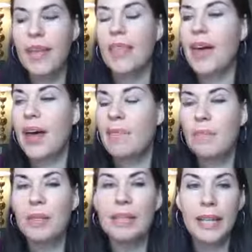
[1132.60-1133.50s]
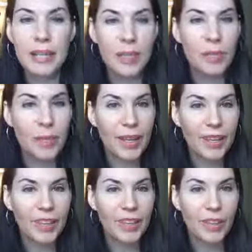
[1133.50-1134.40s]
That millennial
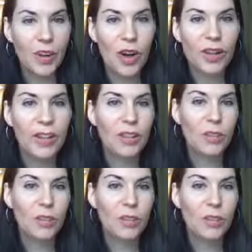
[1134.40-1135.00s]
pink that they're calling it,